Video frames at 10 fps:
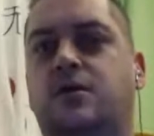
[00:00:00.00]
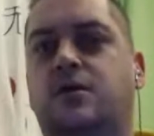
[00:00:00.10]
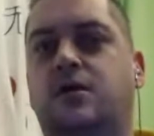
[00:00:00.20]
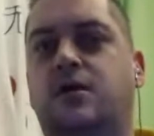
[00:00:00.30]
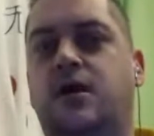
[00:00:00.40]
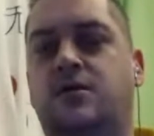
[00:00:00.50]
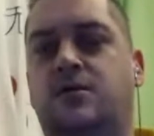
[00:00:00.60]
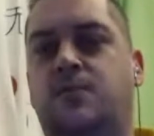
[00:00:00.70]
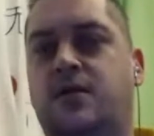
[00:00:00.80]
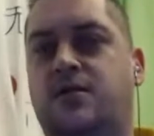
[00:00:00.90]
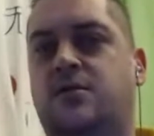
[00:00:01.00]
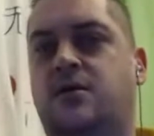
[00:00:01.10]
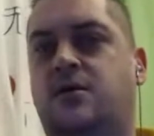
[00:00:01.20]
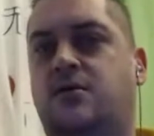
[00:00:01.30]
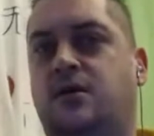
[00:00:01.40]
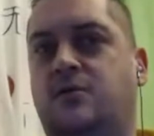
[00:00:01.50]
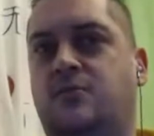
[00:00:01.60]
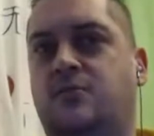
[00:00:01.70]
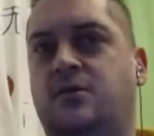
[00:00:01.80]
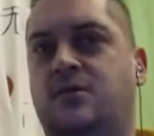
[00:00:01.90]
in space and time
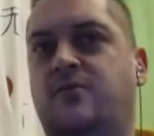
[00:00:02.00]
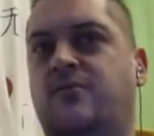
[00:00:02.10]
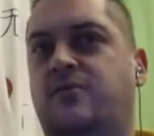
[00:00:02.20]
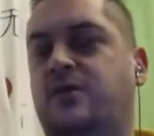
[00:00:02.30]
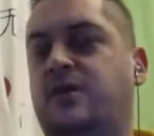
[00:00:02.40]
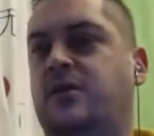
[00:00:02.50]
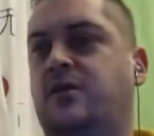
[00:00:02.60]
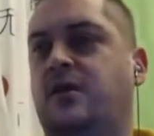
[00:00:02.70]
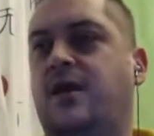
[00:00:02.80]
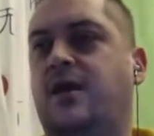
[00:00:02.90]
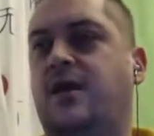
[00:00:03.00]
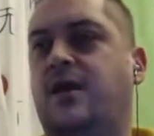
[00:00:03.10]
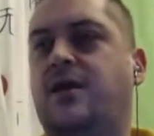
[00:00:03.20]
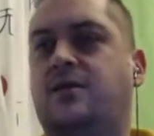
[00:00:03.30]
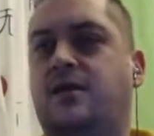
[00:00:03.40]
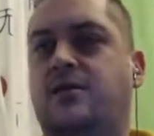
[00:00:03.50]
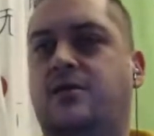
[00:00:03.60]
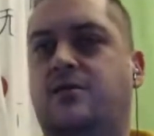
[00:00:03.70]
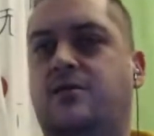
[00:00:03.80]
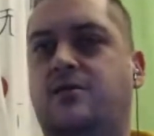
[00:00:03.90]
is infinitely connected,
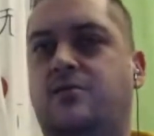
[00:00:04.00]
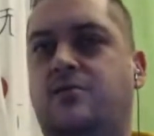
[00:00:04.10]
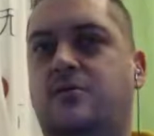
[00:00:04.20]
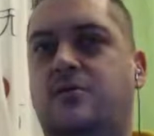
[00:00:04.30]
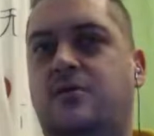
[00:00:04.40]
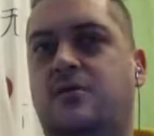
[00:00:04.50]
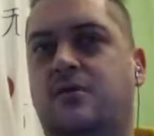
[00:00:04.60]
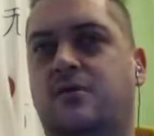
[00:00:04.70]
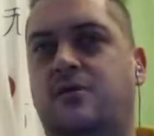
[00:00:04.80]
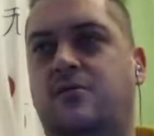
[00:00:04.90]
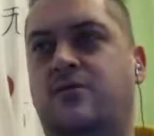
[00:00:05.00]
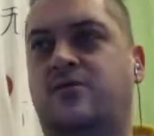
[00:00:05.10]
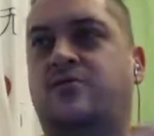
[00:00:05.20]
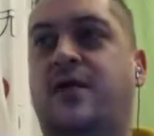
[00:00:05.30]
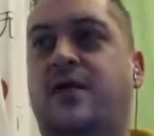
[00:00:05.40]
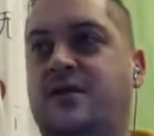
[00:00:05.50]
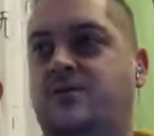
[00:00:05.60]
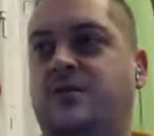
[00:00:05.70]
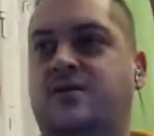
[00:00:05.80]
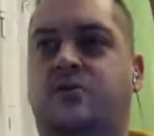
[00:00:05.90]
which relates to us
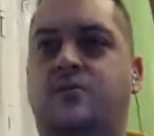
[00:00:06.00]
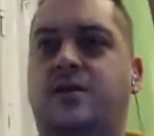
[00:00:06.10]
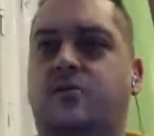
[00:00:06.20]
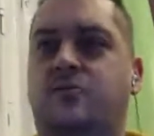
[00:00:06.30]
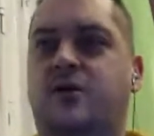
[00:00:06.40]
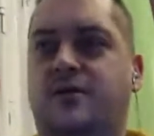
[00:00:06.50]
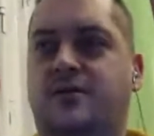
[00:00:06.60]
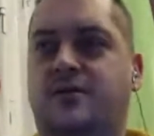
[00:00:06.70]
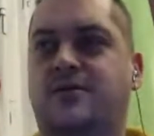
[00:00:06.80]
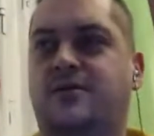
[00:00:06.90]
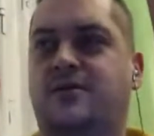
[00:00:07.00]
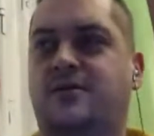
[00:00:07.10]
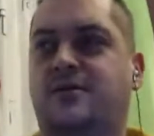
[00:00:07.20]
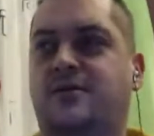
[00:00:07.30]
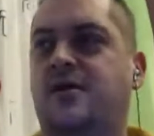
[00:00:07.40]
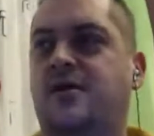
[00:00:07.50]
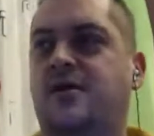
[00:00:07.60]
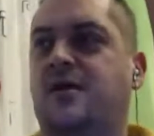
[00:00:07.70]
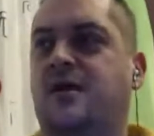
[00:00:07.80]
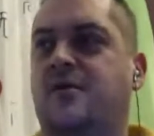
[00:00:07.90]
all being one.
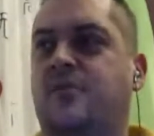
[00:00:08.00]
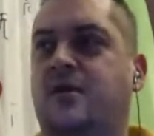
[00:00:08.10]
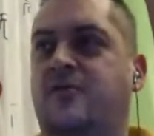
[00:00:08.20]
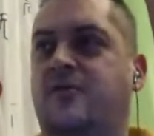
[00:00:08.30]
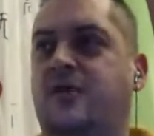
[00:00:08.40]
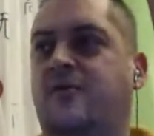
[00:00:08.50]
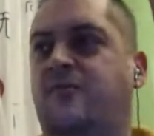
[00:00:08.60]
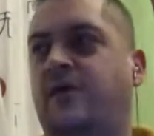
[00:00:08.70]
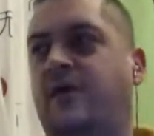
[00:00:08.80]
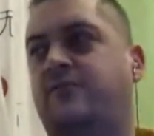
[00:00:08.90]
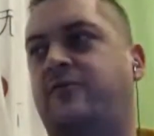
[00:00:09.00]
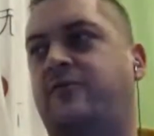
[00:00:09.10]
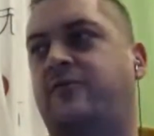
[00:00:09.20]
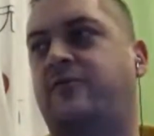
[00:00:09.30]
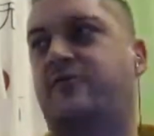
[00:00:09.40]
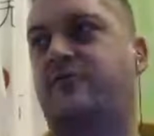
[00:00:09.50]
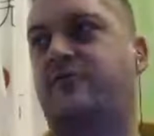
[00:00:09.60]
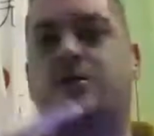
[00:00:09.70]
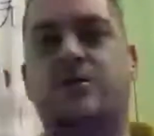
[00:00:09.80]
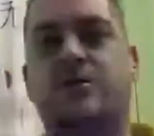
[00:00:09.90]
But if there's
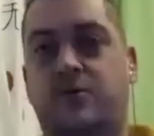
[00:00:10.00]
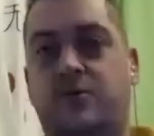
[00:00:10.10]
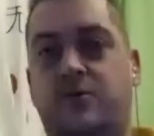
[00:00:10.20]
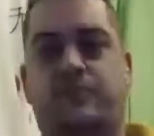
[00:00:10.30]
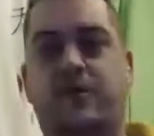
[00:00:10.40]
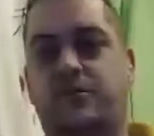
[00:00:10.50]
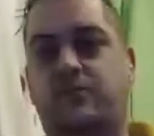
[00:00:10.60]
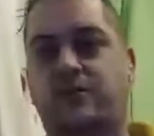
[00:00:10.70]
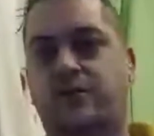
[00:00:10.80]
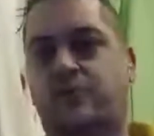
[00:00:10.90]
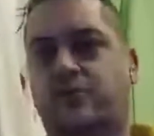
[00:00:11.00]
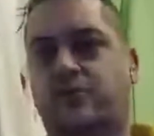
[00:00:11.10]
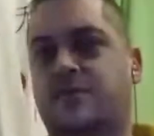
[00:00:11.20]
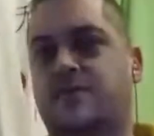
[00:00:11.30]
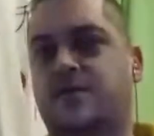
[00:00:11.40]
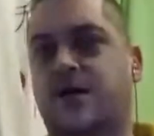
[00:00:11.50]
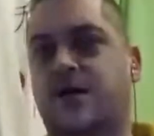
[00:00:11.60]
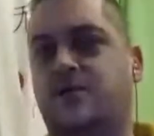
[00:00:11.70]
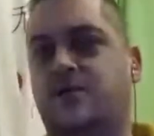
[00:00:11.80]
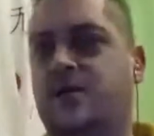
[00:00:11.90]
always movement on the quantum scale, it
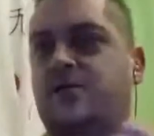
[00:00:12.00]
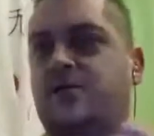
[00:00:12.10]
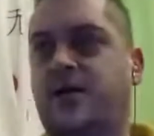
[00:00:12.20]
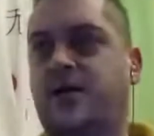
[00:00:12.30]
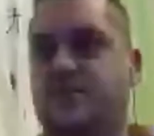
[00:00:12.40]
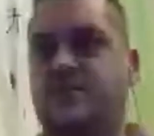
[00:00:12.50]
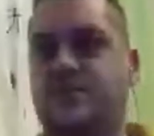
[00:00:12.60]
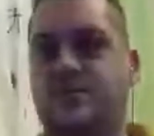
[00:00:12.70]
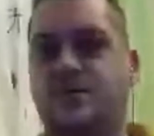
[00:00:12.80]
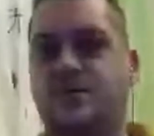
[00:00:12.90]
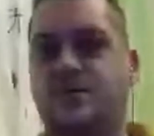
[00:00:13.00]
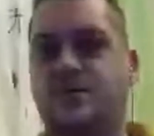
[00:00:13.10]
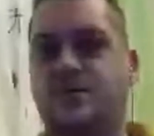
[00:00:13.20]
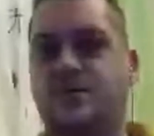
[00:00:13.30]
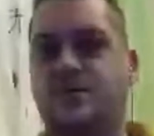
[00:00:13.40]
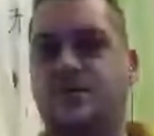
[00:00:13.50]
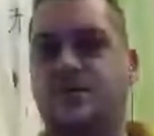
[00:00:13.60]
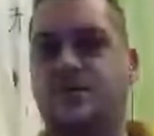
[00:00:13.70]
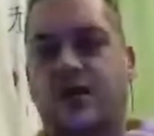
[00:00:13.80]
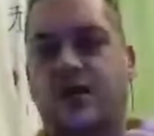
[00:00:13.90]
generates a huge amount of
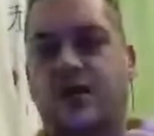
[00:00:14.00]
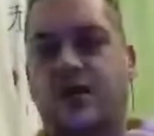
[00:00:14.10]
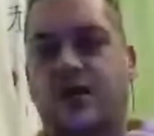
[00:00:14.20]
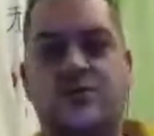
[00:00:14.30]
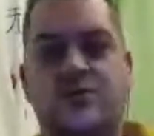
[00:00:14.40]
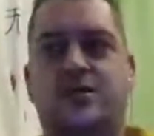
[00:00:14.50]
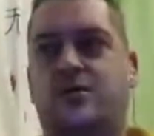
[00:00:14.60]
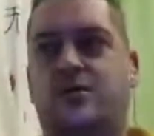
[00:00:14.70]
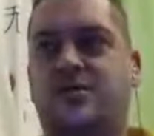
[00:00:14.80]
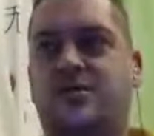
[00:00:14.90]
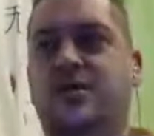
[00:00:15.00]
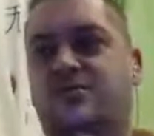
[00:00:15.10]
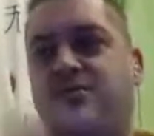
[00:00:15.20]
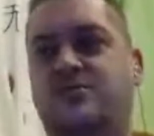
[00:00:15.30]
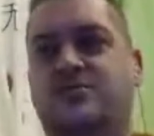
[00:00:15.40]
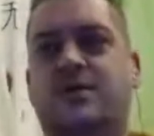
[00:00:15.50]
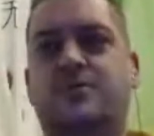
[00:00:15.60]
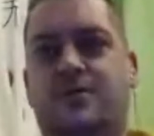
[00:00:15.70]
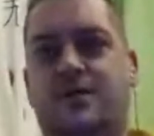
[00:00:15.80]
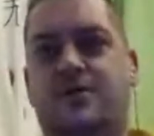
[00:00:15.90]
energy, but space feels empty because